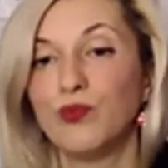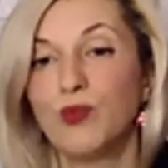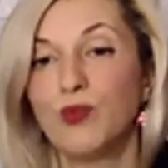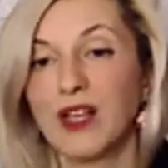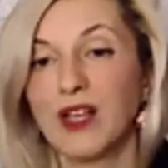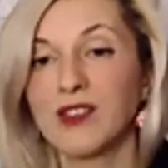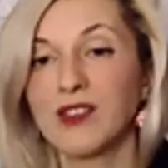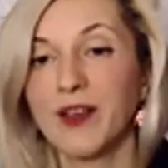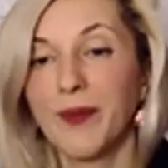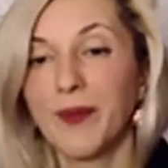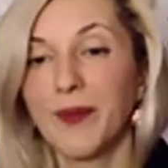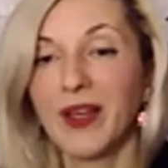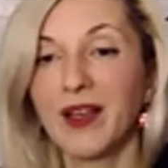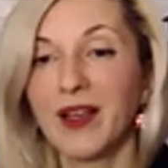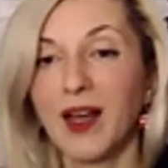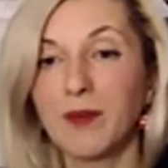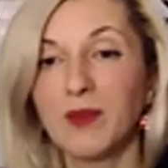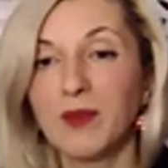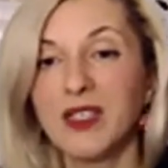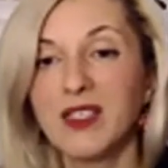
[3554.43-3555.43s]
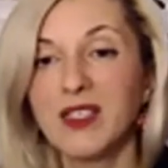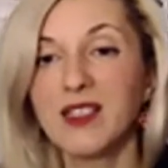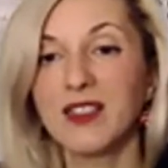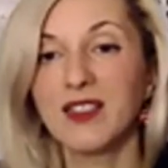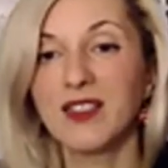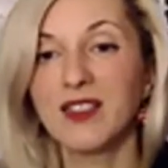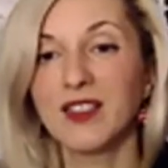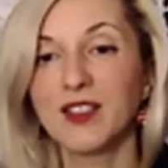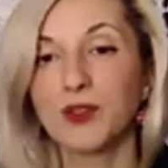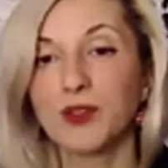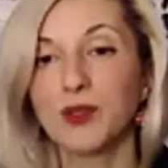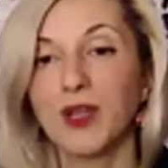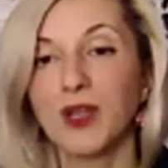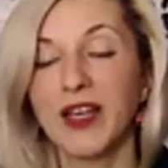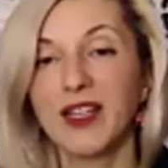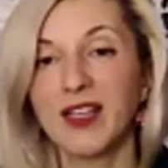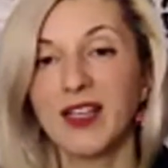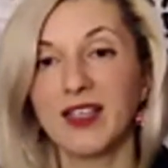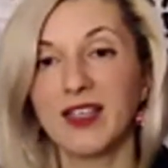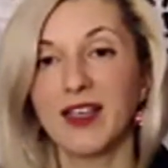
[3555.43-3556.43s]
that's something I'm listening to
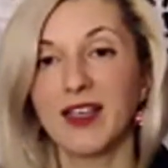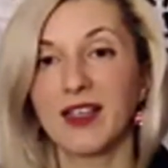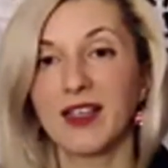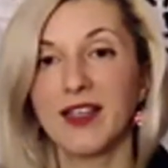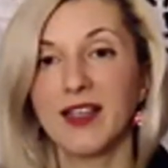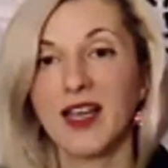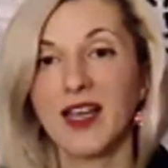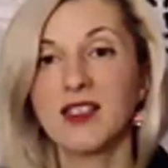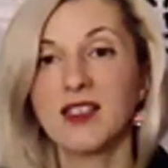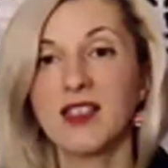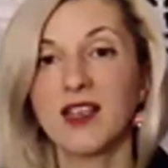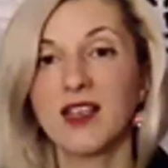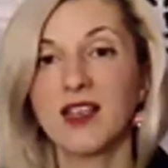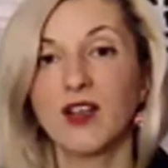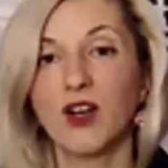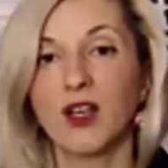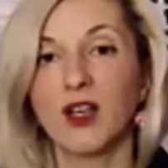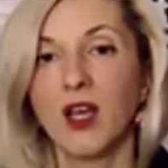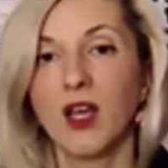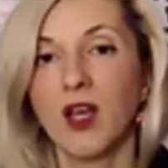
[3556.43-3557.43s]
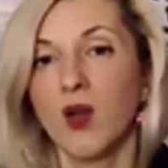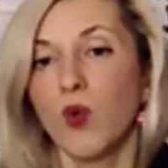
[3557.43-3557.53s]
lately and dancing on.